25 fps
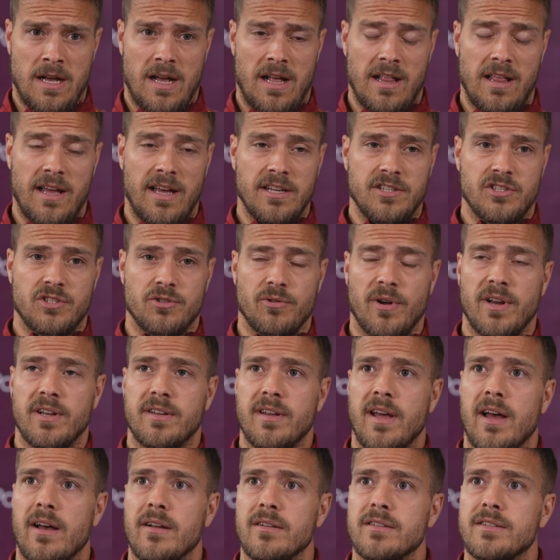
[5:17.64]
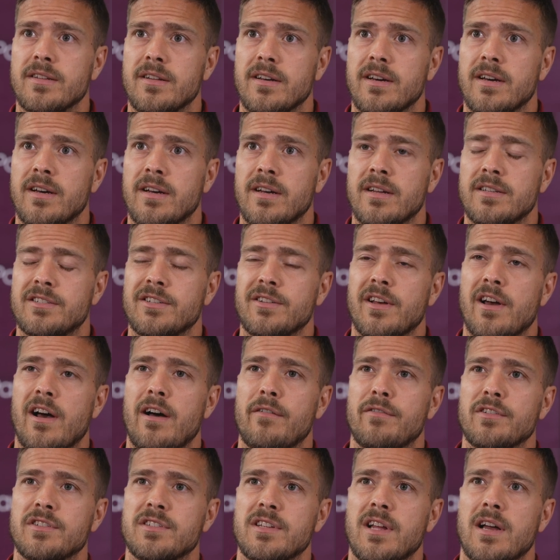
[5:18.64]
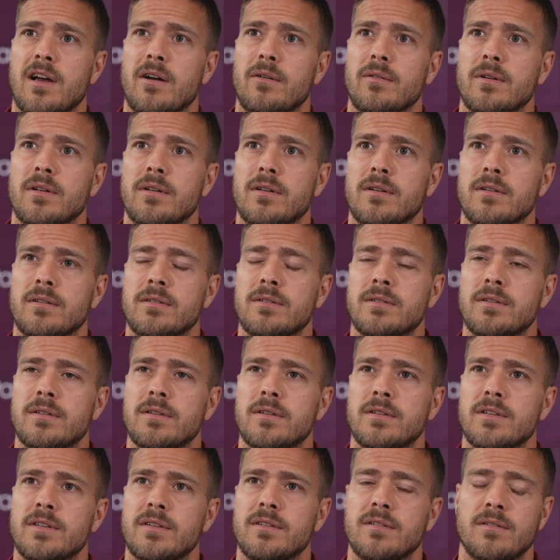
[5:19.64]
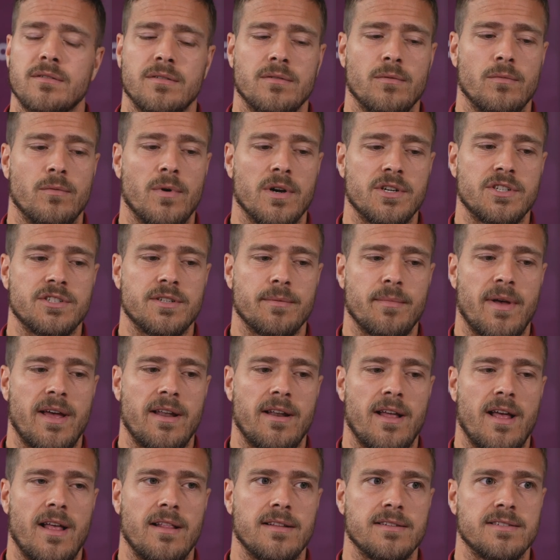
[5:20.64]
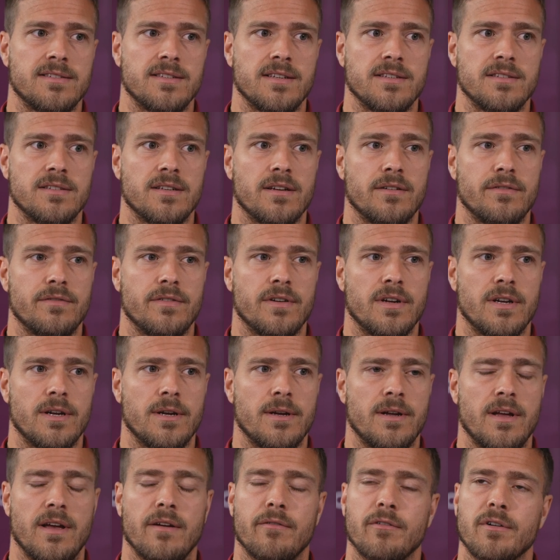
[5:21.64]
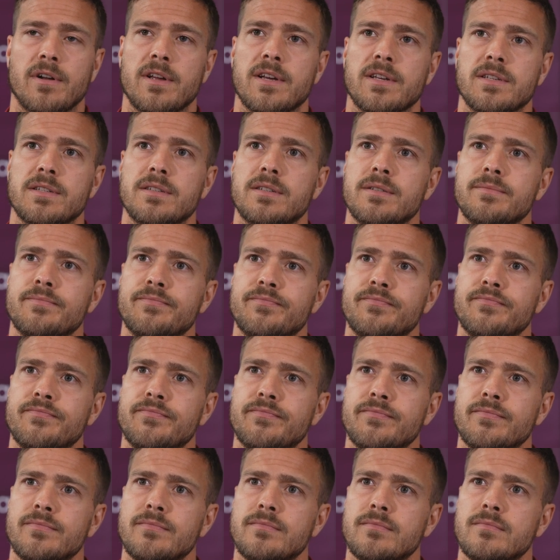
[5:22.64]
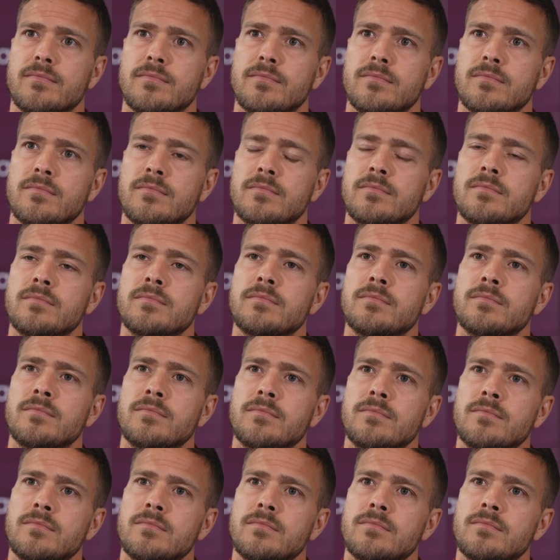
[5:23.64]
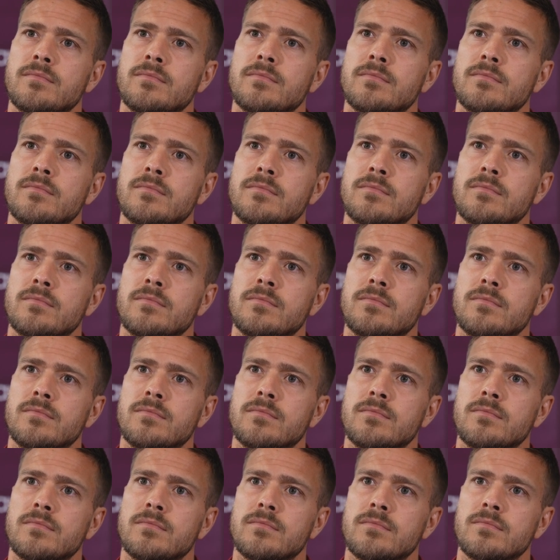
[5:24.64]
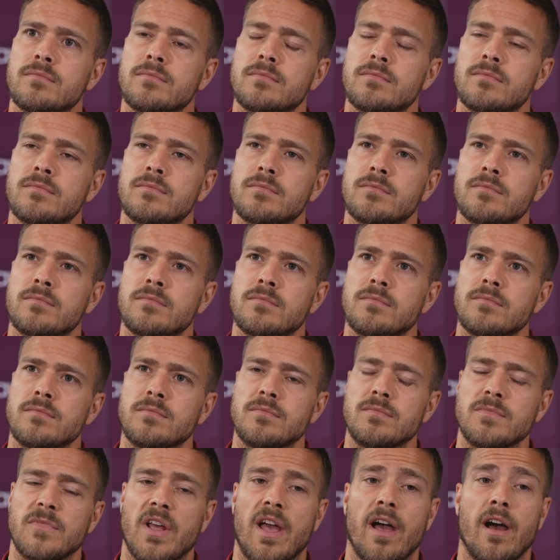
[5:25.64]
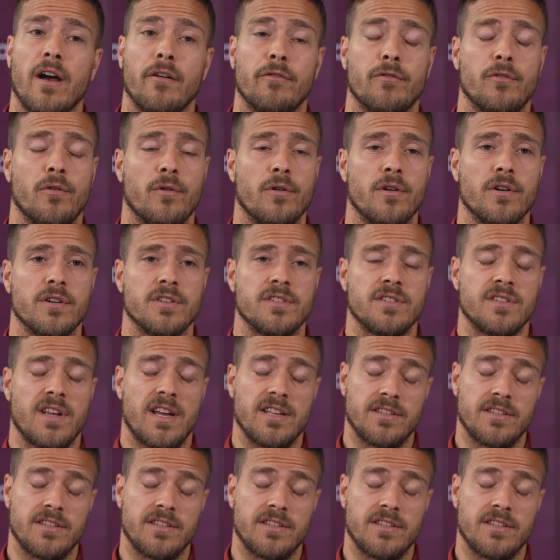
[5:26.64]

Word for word: I'll head straight down to the office now and watch some analysis of Inverness. You mentioned Hampden there. Is that the target then? Is that something you've discussed? Yeah, of course.